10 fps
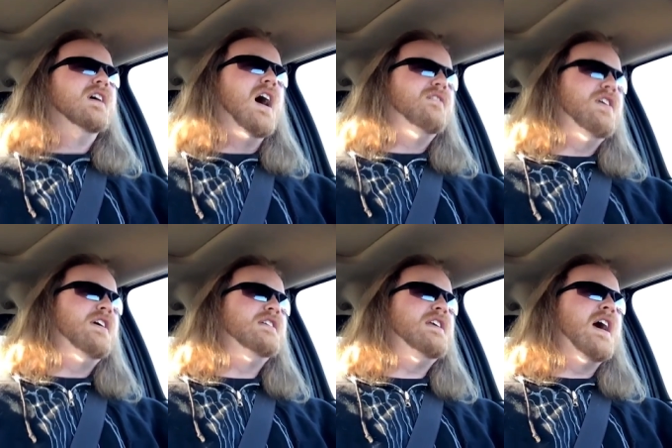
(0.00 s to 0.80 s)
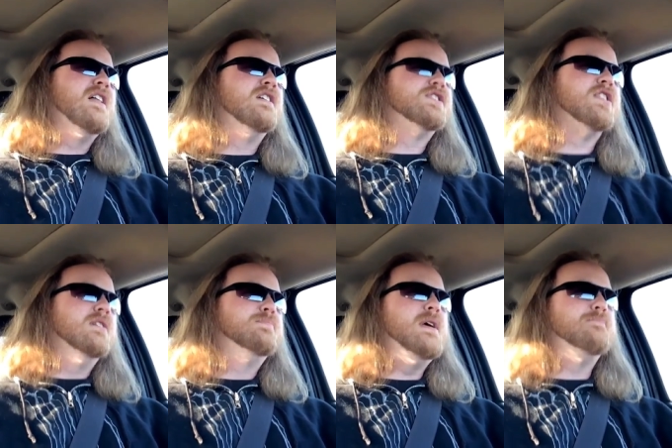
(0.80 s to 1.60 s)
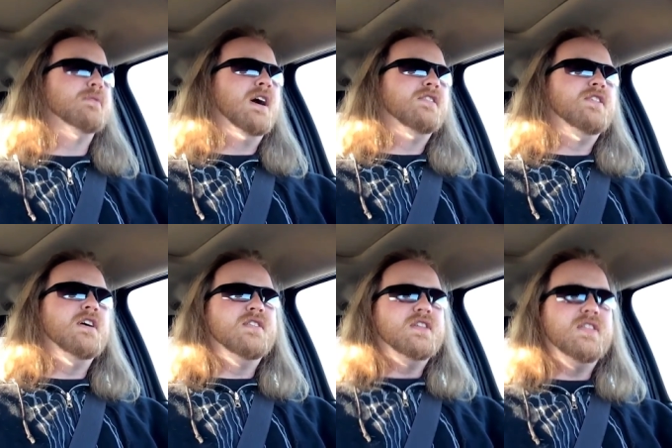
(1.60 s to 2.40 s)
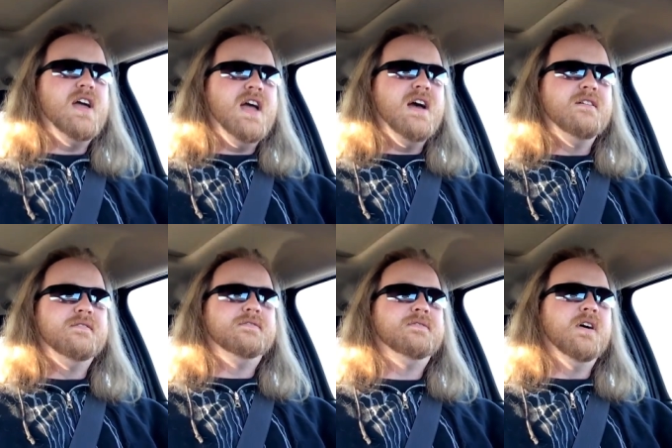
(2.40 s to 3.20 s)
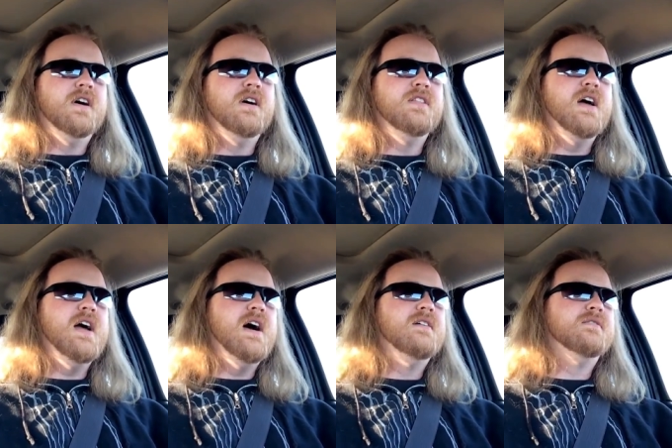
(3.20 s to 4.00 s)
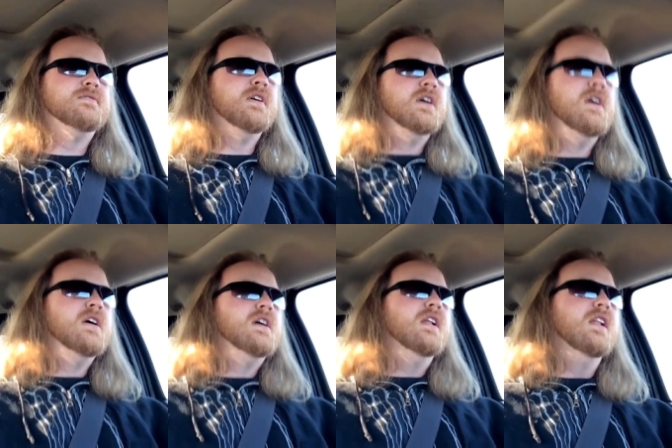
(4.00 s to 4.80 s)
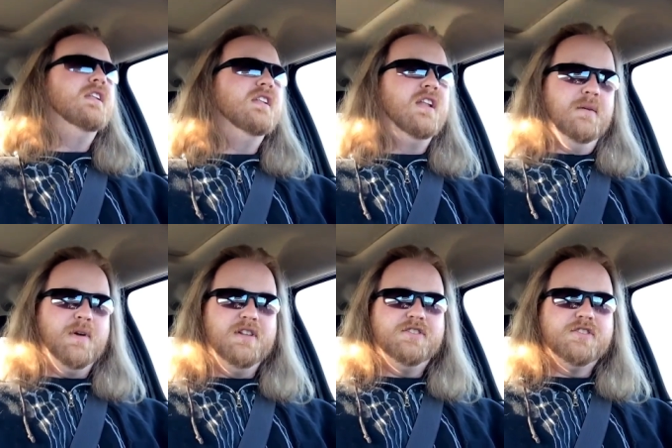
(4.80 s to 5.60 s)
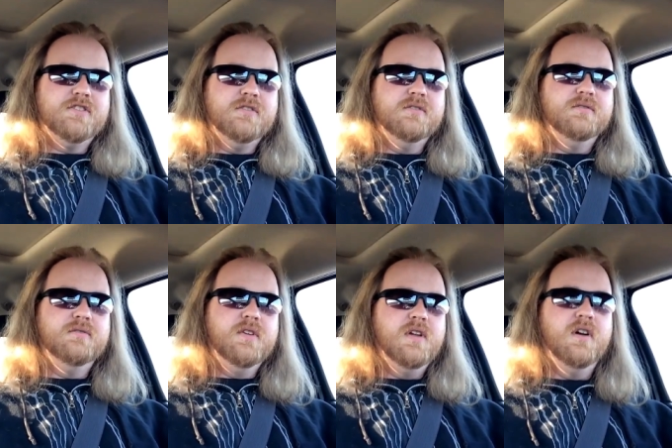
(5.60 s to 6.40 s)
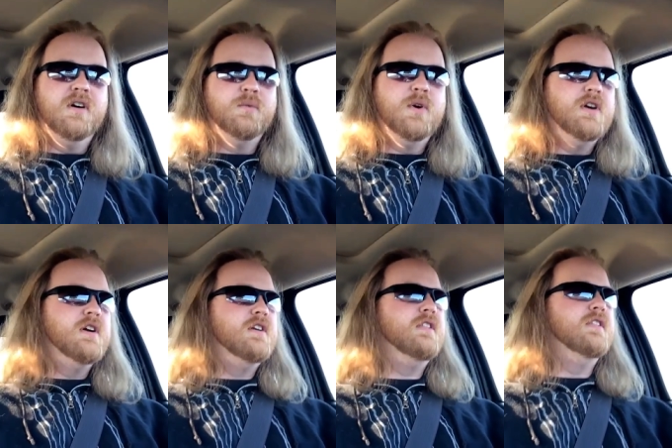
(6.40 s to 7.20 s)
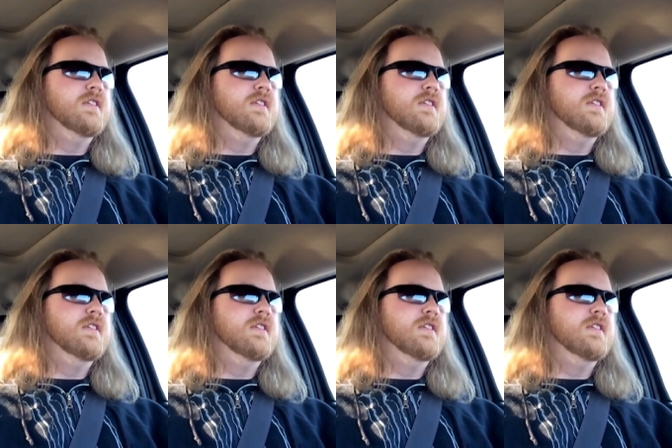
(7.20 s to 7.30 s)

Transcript: I mean, yeah, there's some people out there that they have uh, they have limits, you know, where you